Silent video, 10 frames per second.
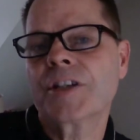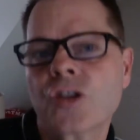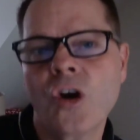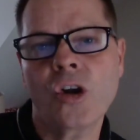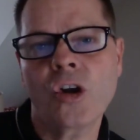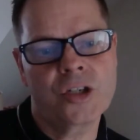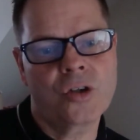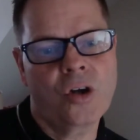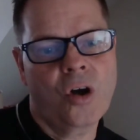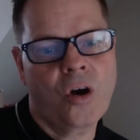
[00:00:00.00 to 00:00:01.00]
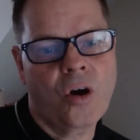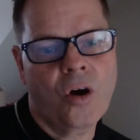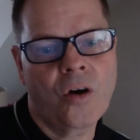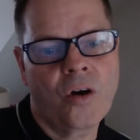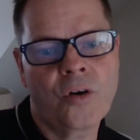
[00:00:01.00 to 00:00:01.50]
knowledge
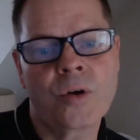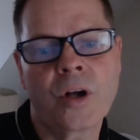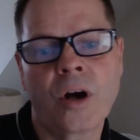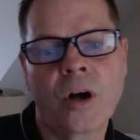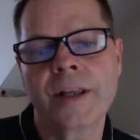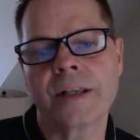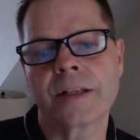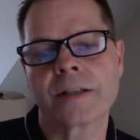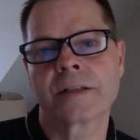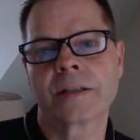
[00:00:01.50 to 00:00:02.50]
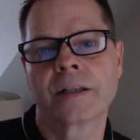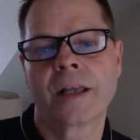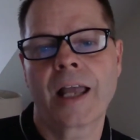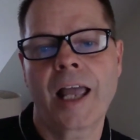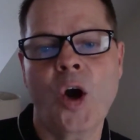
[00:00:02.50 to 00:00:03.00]
of who God is,
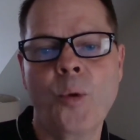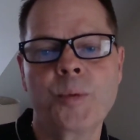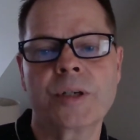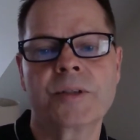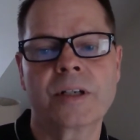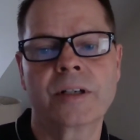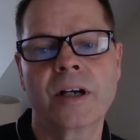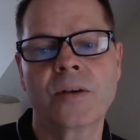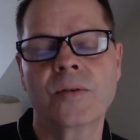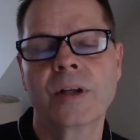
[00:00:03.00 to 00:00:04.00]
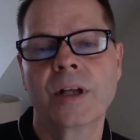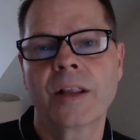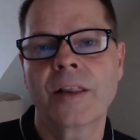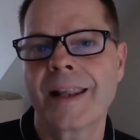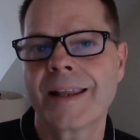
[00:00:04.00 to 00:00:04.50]
helps him to know
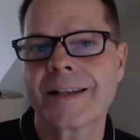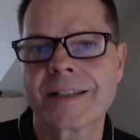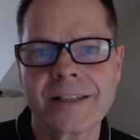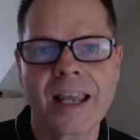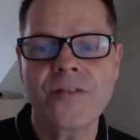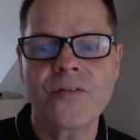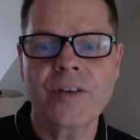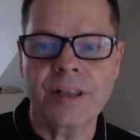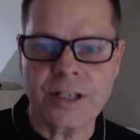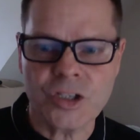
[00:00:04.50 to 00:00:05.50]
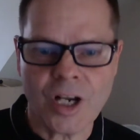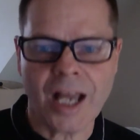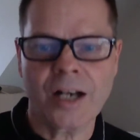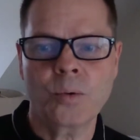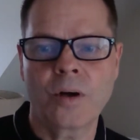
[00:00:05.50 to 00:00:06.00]
that he is safe in the
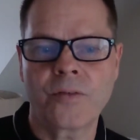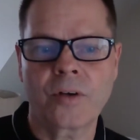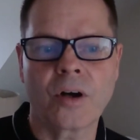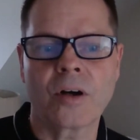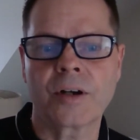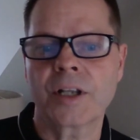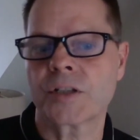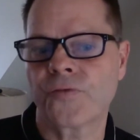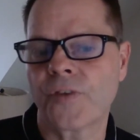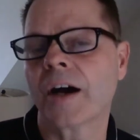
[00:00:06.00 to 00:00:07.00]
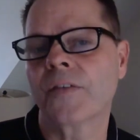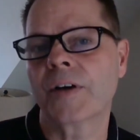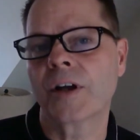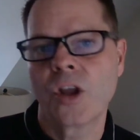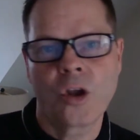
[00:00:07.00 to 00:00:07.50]
shadow of God, his
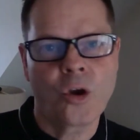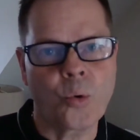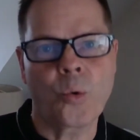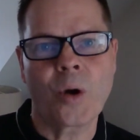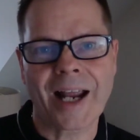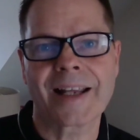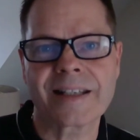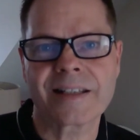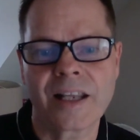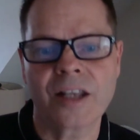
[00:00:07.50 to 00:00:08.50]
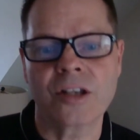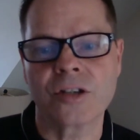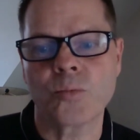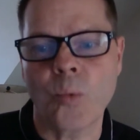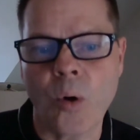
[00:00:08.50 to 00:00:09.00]
Father, who has
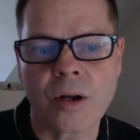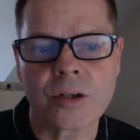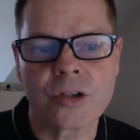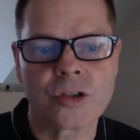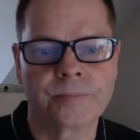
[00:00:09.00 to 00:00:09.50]
his watch.